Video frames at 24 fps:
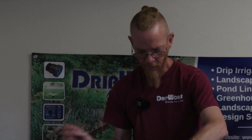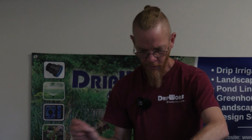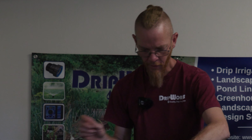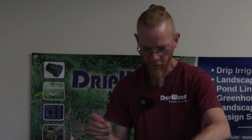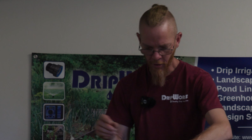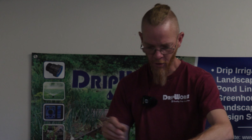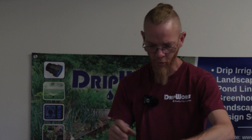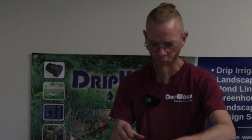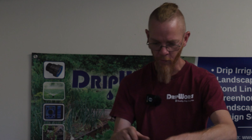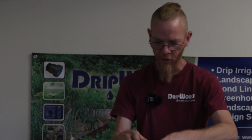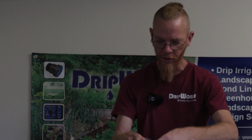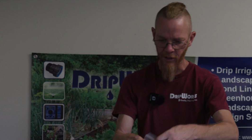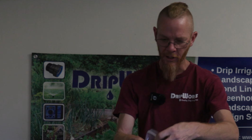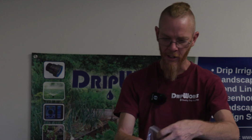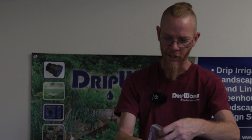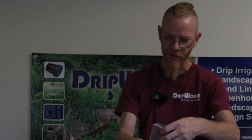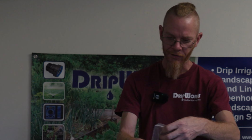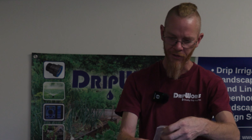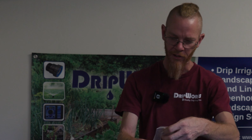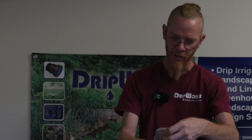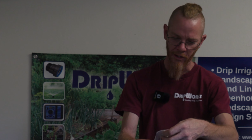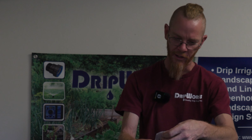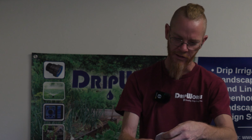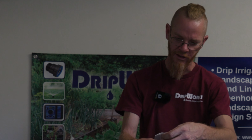Here we
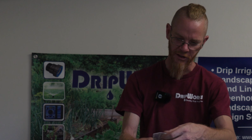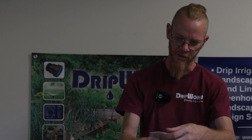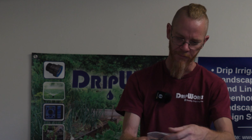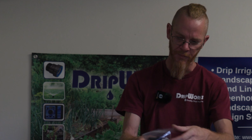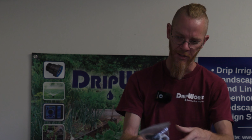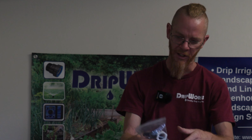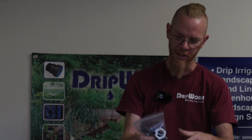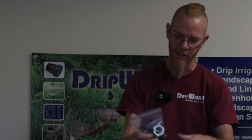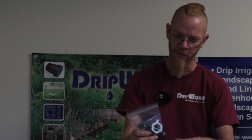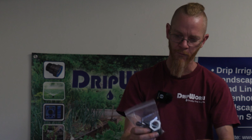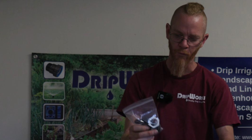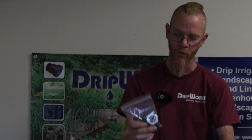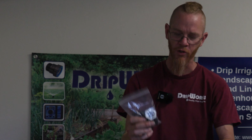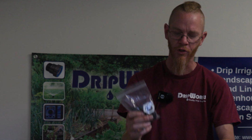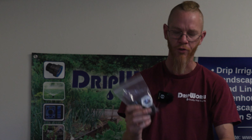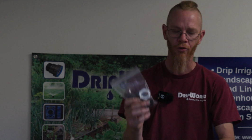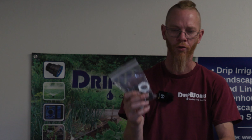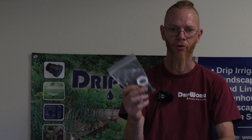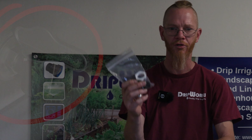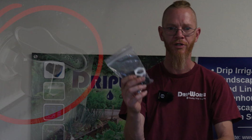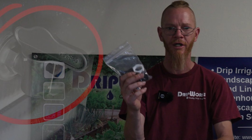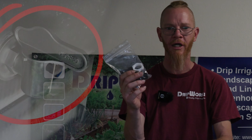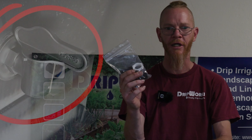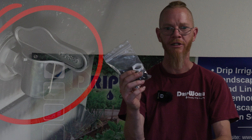got the spigot, which
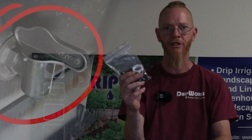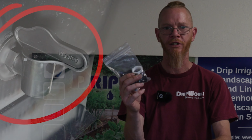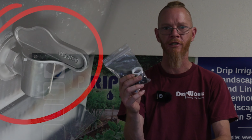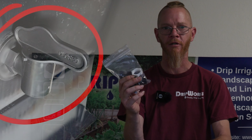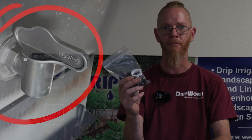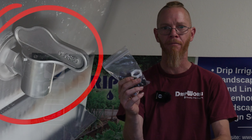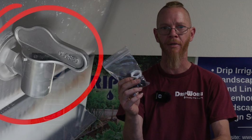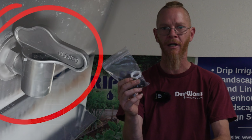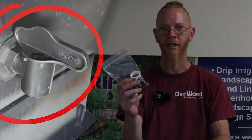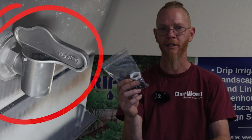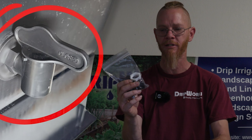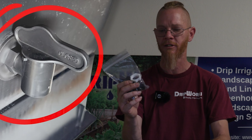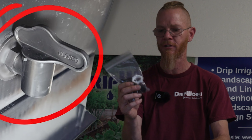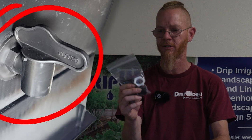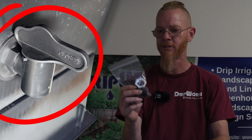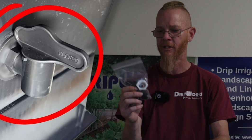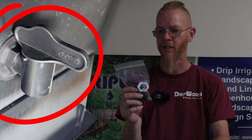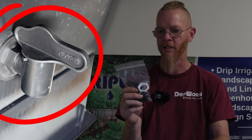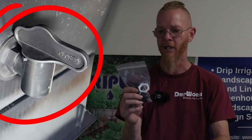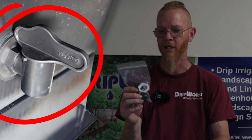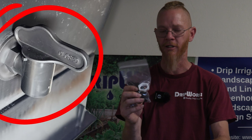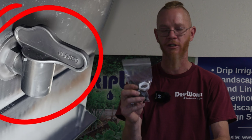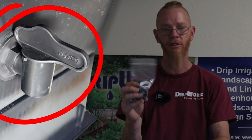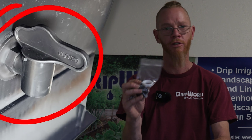will attach to the base
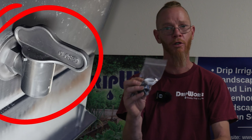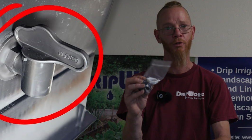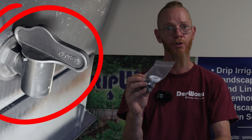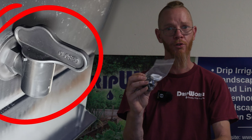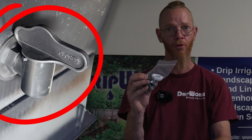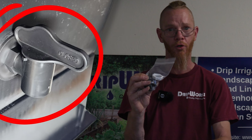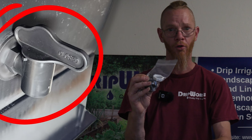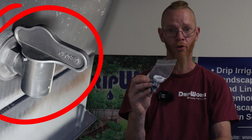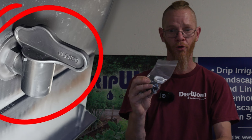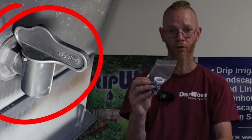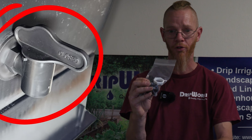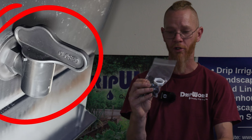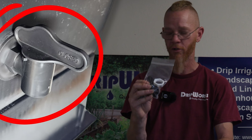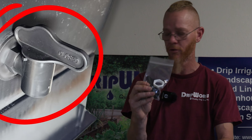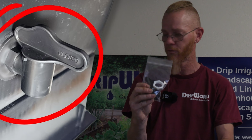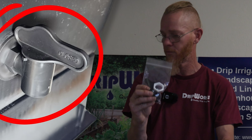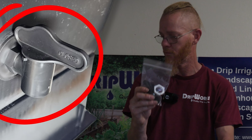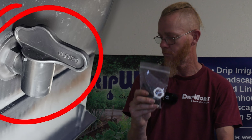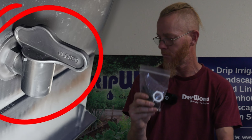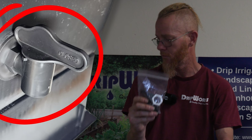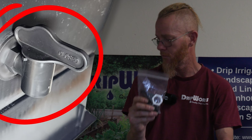that I showed you earlier.